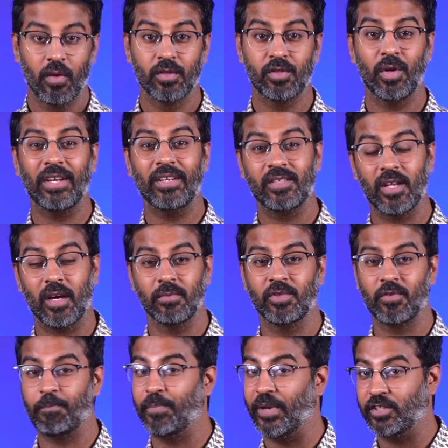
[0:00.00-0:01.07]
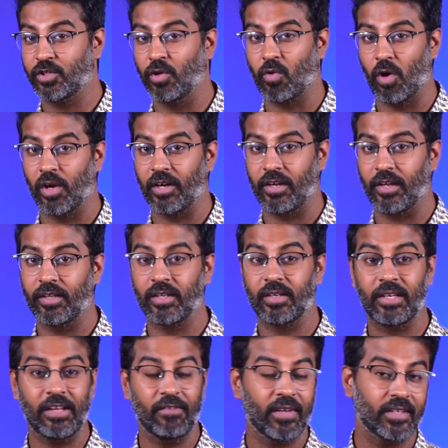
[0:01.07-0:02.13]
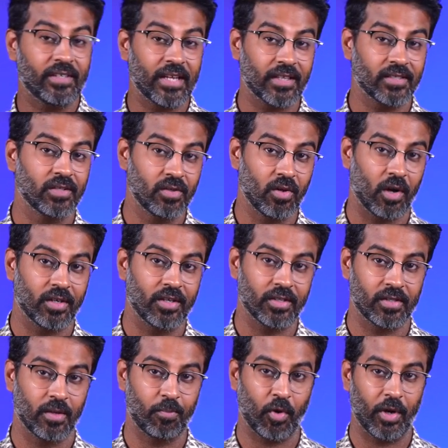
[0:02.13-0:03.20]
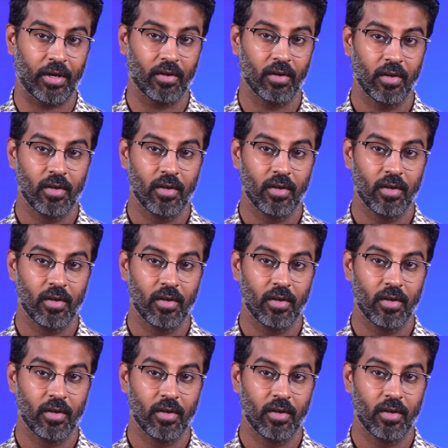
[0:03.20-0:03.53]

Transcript: So in terms of picture quality, the TV does not disappoint.